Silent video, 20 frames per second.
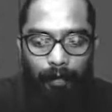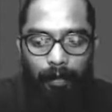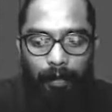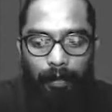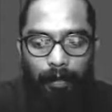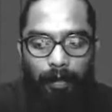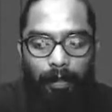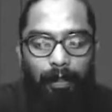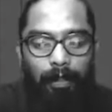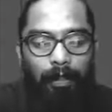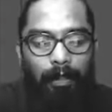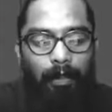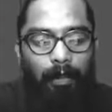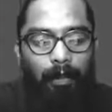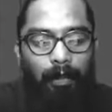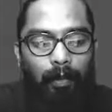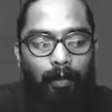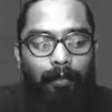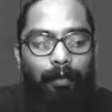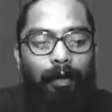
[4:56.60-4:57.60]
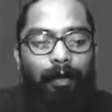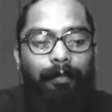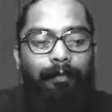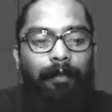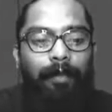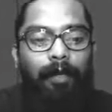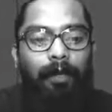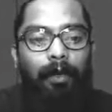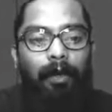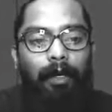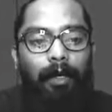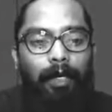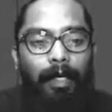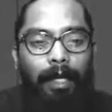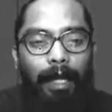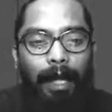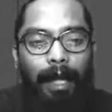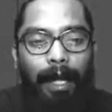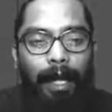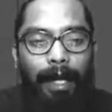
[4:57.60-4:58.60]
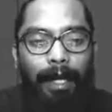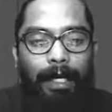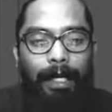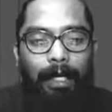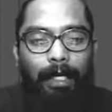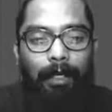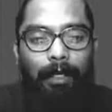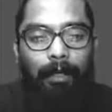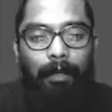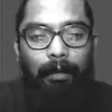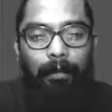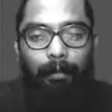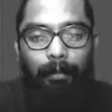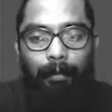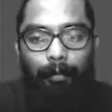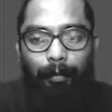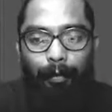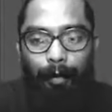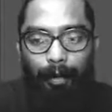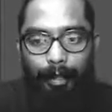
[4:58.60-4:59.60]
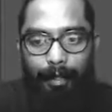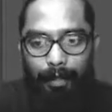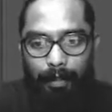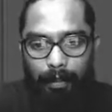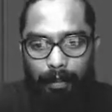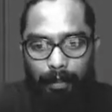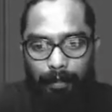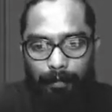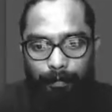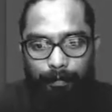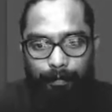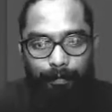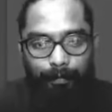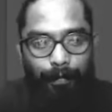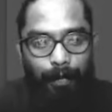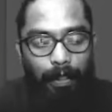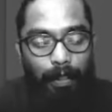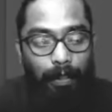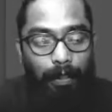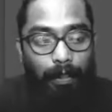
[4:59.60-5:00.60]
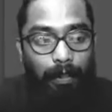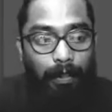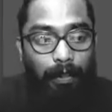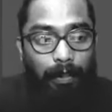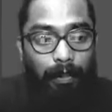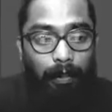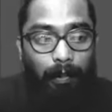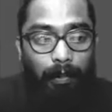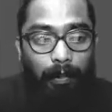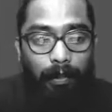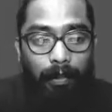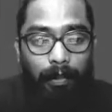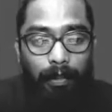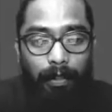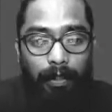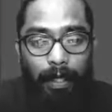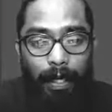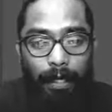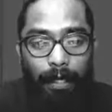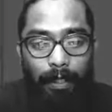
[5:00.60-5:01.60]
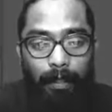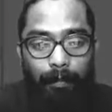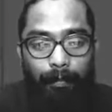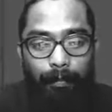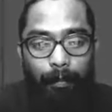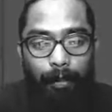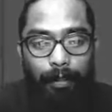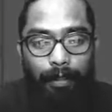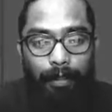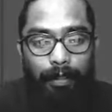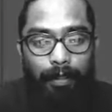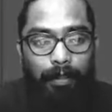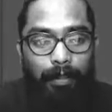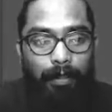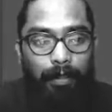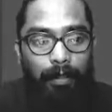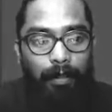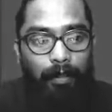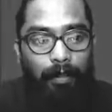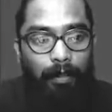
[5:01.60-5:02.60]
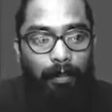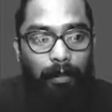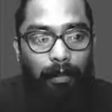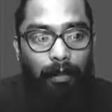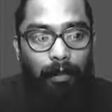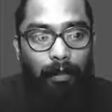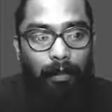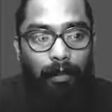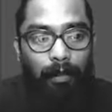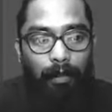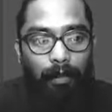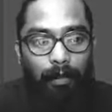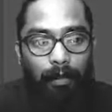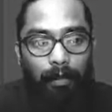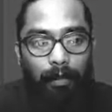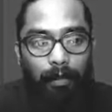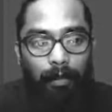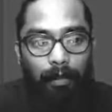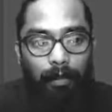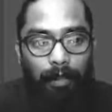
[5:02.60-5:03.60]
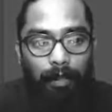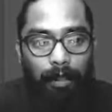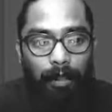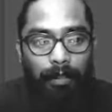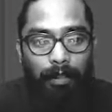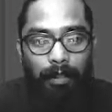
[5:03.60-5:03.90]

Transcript: Clear? What we called it? Anchor points. So in this anchor points, direct